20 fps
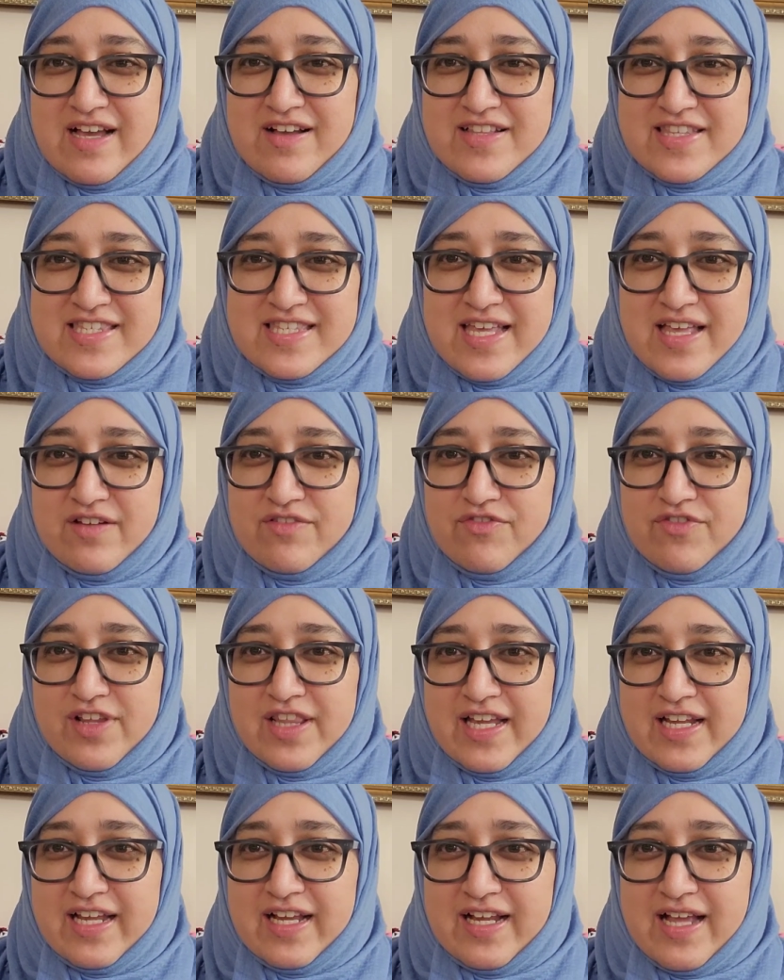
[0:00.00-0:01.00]
on sale for
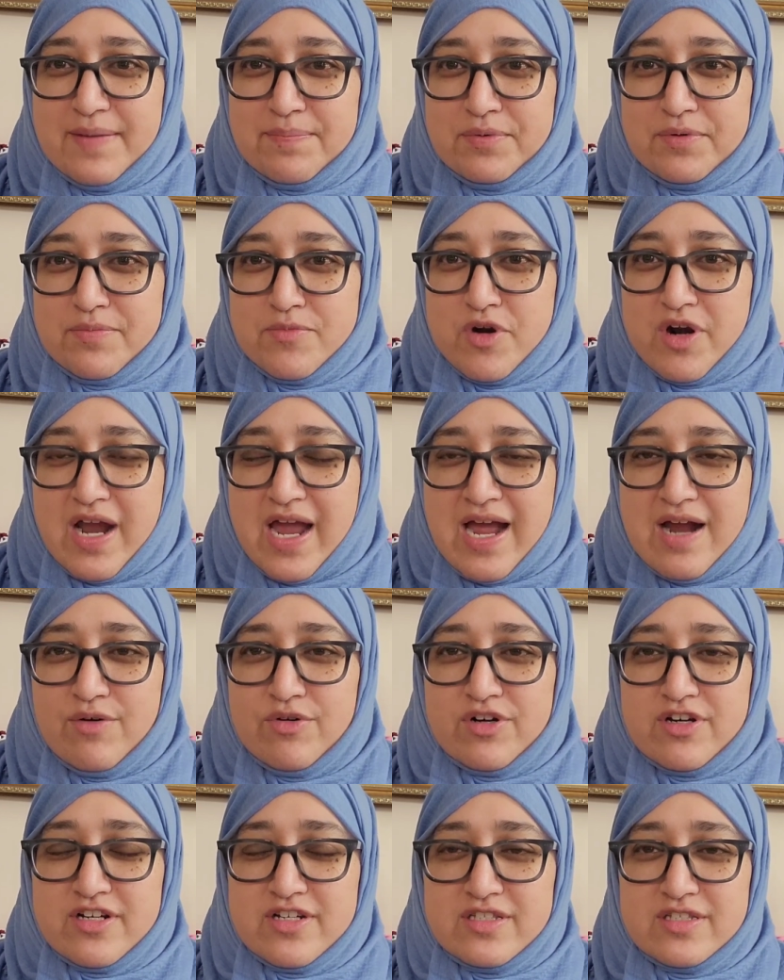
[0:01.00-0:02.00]
like a couple more
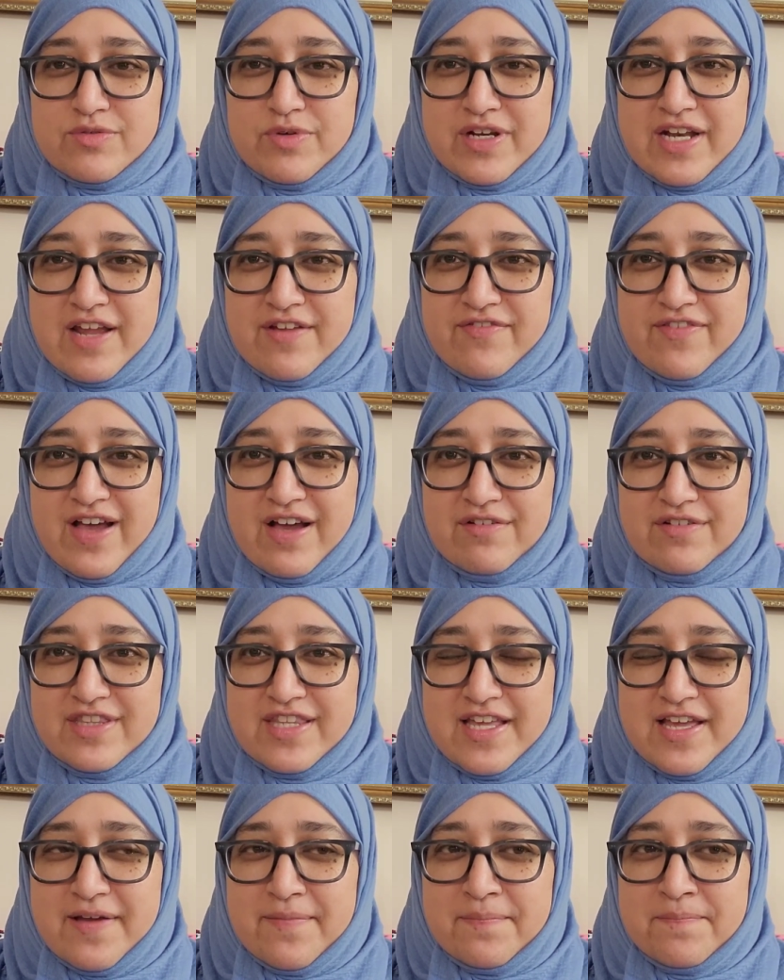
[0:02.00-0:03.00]
hours when I found
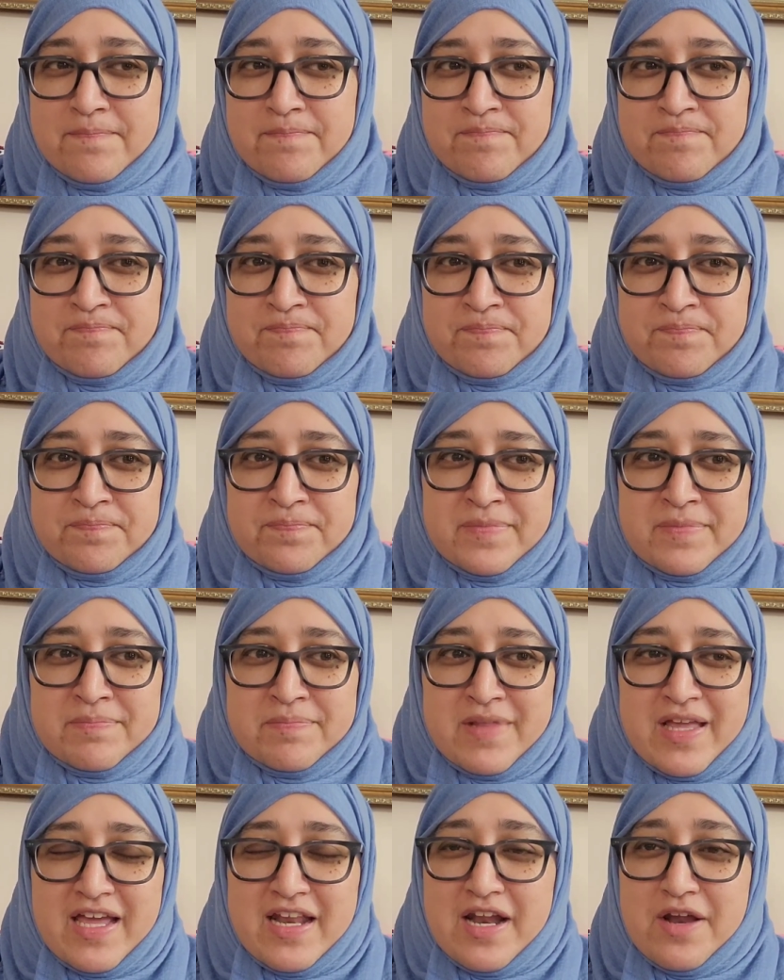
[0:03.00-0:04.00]
them.
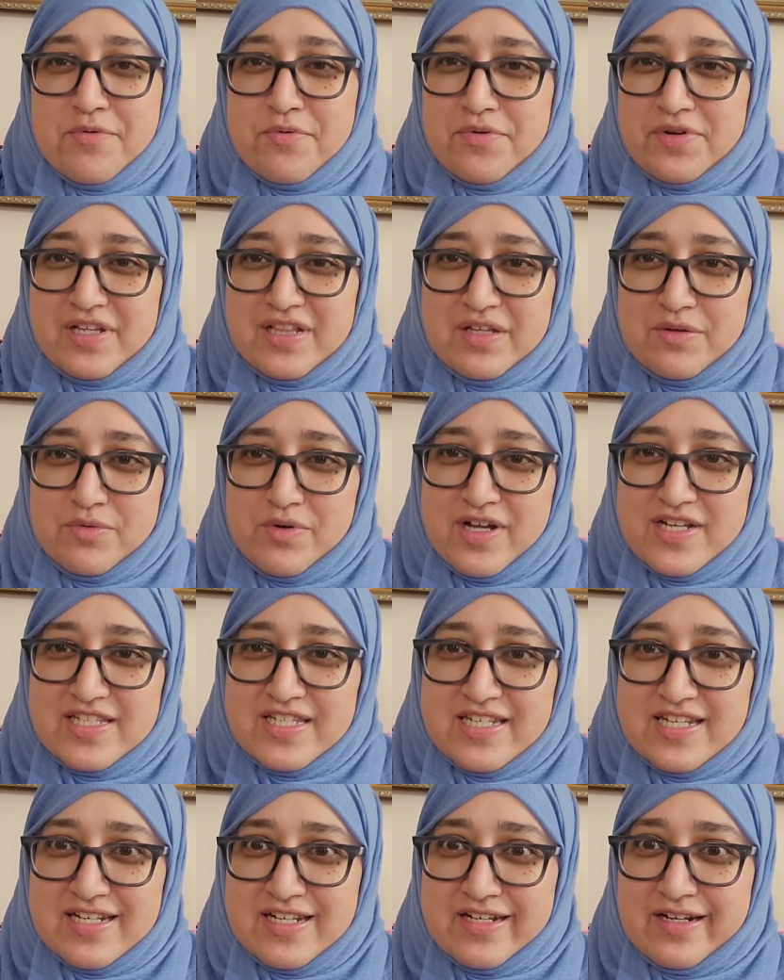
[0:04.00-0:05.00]
And I really
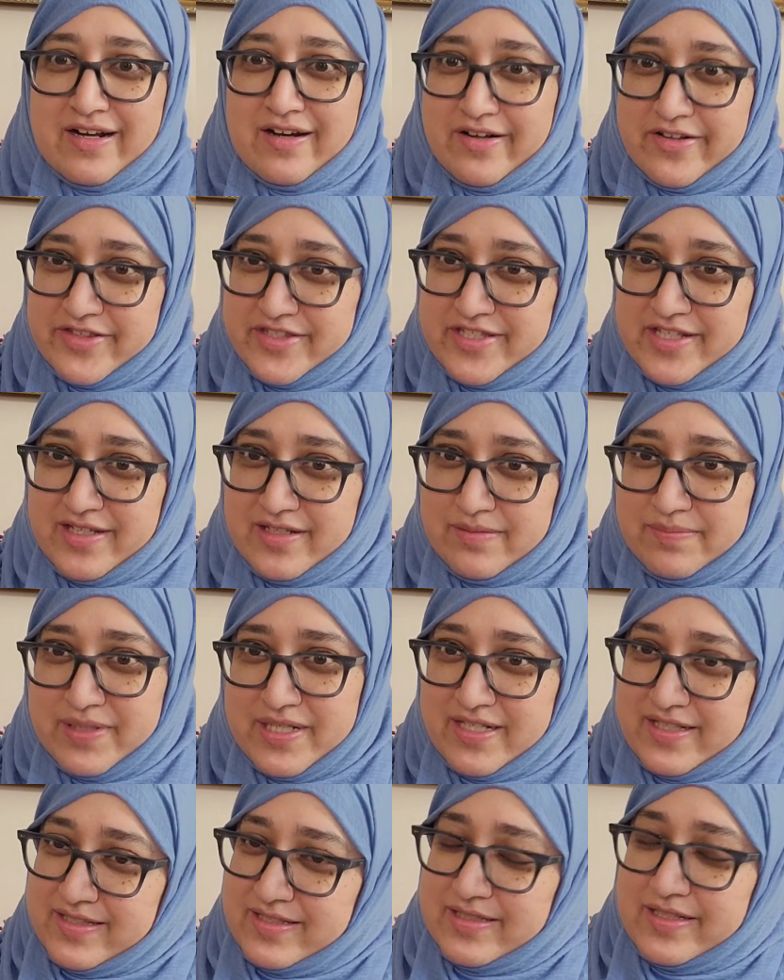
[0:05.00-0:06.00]
wanted it on sale
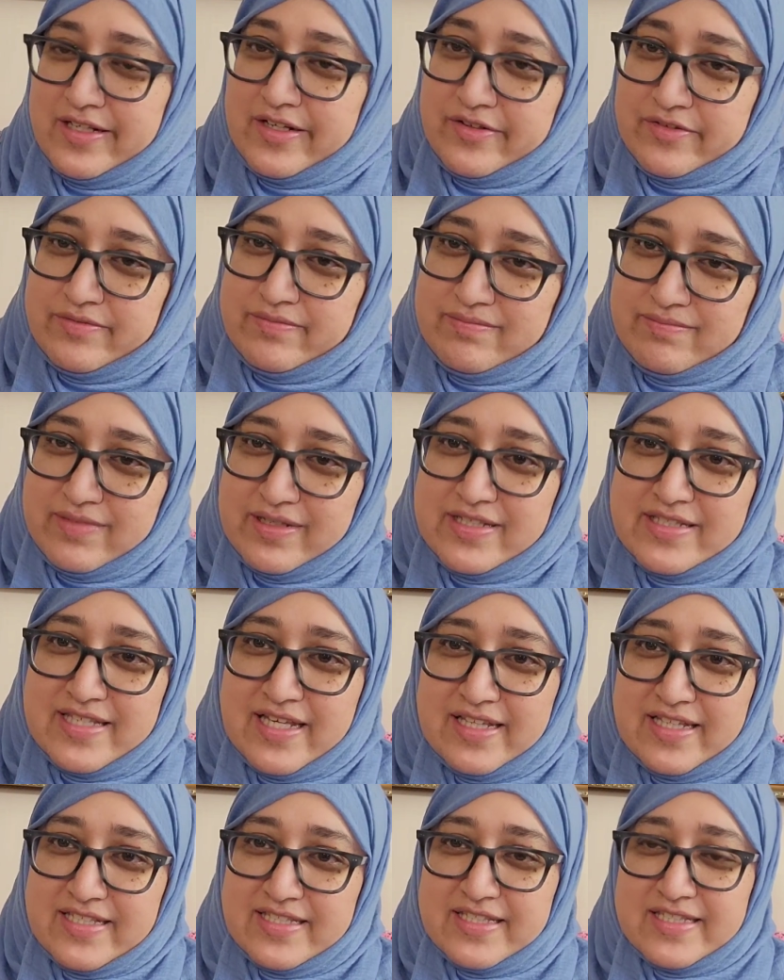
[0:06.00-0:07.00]
because, you know, a
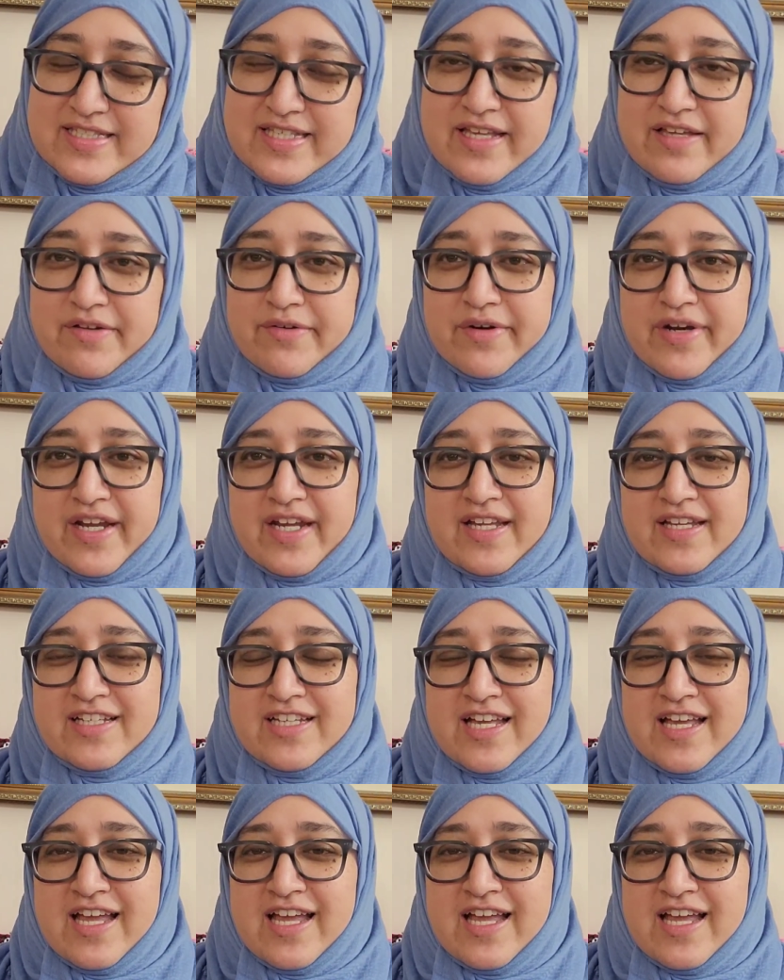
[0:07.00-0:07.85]
sale is a sale, right?